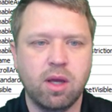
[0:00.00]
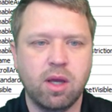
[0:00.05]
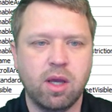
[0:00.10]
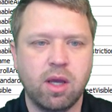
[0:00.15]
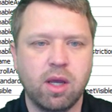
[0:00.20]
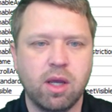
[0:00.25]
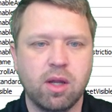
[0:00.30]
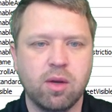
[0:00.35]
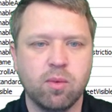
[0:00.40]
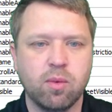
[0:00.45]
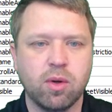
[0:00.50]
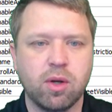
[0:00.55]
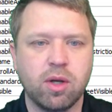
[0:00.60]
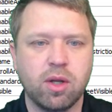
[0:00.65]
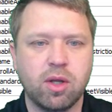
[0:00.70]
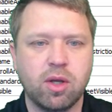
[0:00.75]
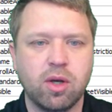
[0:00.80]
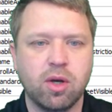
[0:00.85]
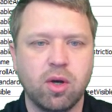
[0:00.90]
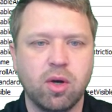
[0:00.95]
And we're
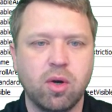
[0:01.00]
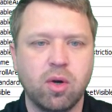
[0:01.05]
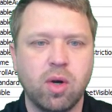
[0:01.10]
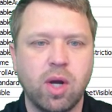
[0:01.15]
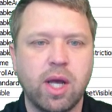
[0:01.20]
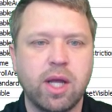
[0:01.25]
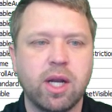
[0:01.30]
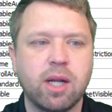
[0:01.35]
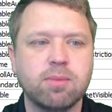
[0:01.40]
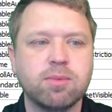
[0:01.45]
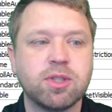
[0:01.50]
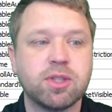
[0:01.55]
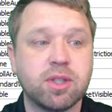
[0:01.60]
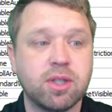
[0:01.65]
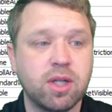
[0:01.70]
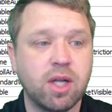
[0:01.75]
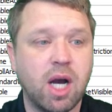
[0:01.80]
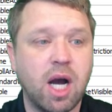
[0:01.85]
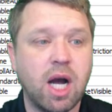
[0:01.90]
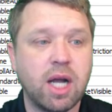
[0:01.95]
going to go, and I'm just
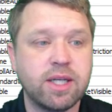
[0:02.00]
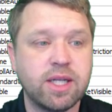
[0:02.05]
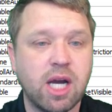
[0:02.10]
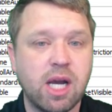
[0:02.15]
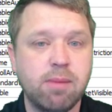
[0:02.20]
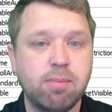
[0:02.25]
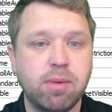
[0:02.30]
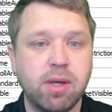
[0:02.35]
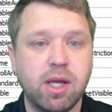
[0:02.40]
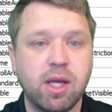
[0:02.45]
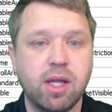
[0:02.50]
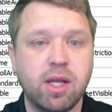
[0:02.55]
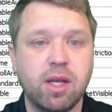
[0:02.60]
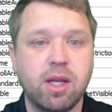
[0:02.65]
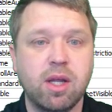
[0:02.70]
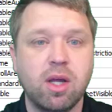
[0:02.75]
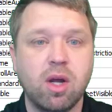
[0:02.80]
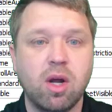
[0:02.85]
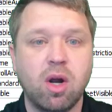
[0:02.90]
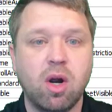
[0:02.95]
going to type in
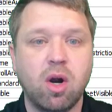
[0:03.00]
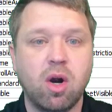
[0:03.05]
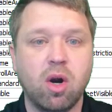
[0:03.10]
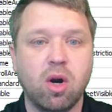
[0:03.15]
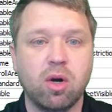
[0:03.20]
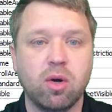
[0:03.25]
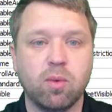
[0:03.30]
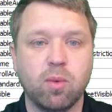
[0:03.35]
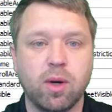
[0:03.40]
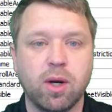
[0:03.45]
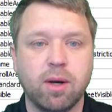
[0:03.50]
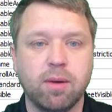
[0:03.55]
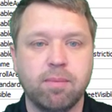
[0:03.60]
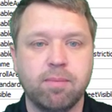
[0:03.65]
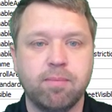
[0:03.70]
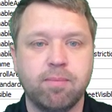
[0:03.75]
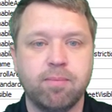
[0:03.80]
hardware